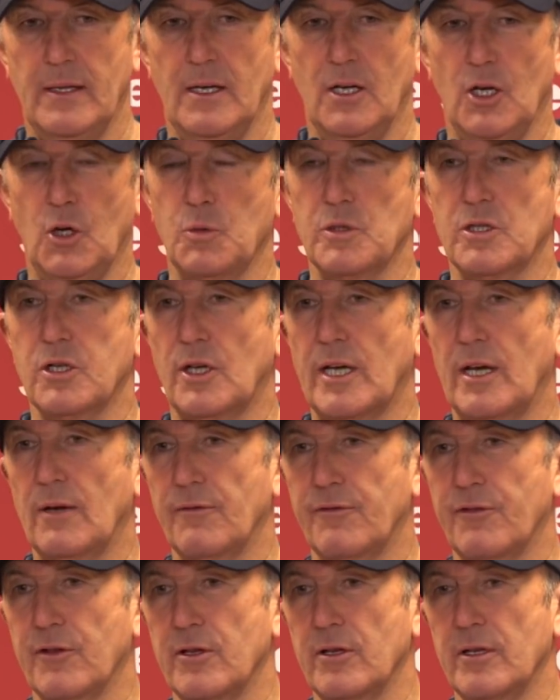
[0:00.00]
always look
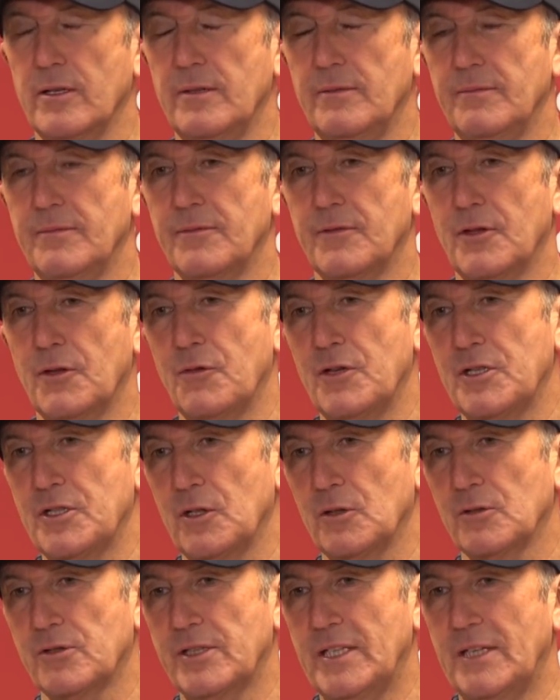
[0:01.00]
out for the
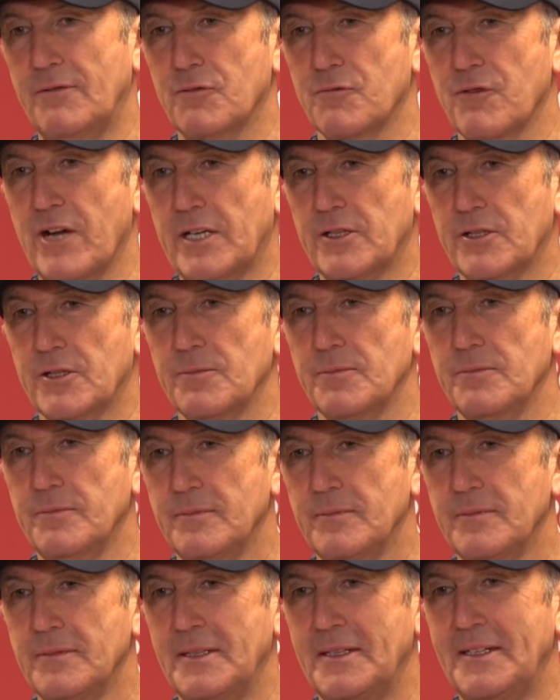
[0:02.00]
results. Even Wrexham,
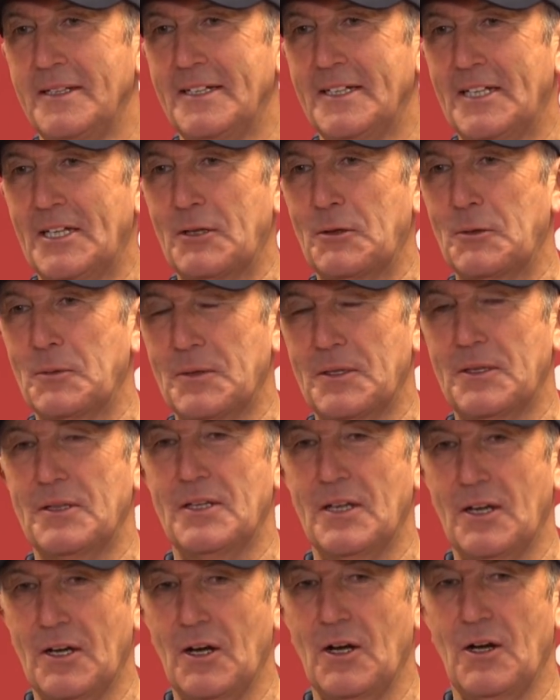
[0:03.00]

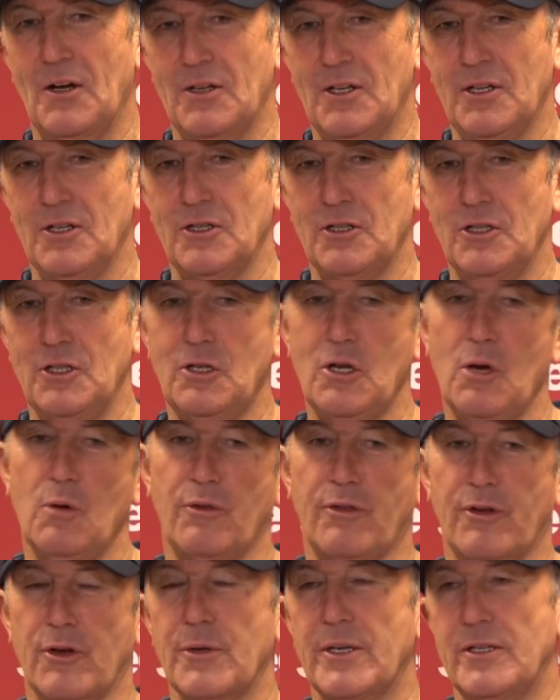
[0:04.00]
You go
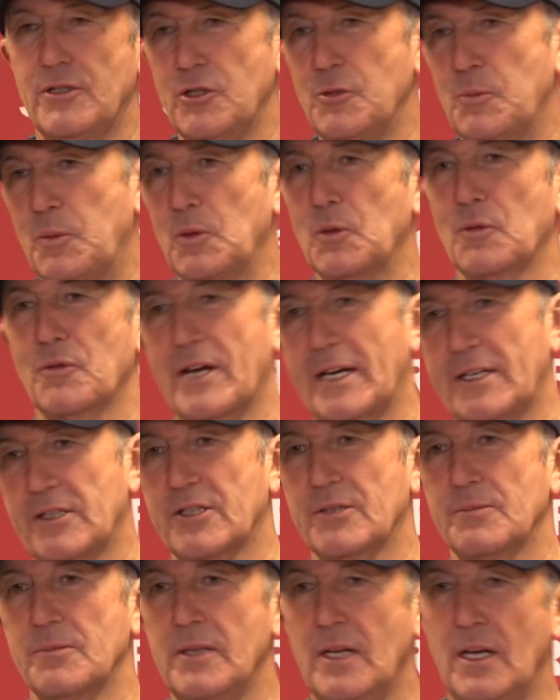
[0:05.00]
through it. Newport,
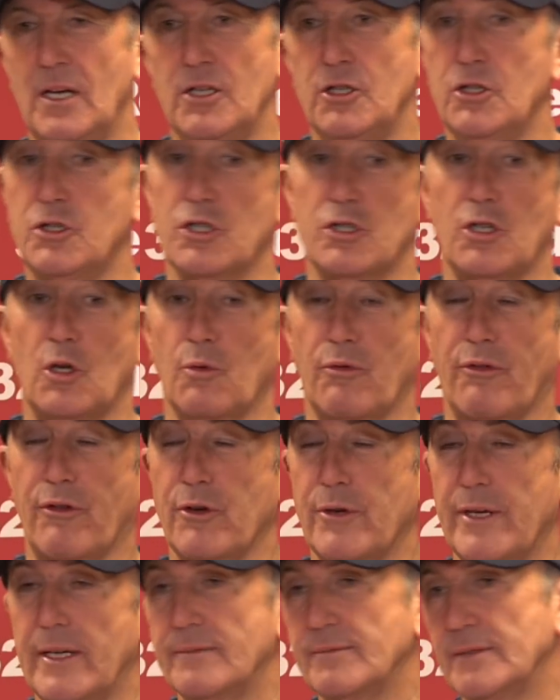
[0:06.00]
Wrexham, you just go
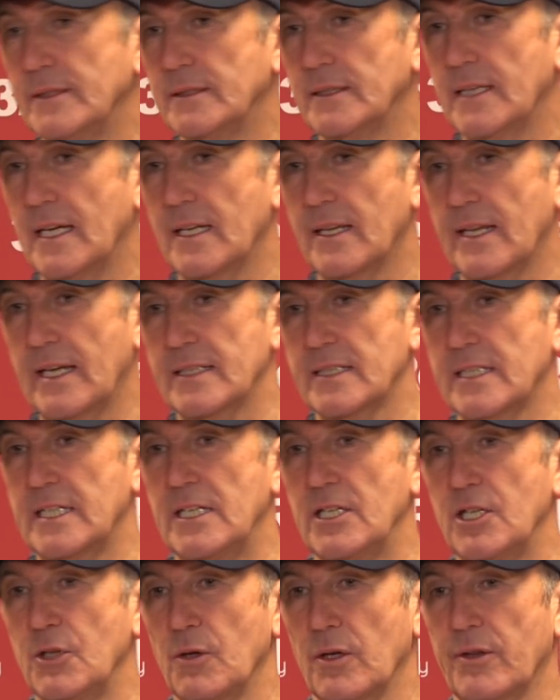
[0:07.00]
through it, and that's
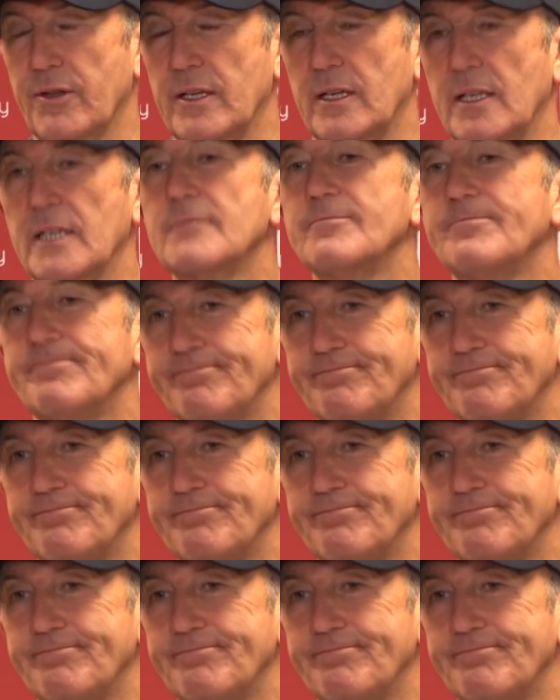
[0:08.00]
in you, I think.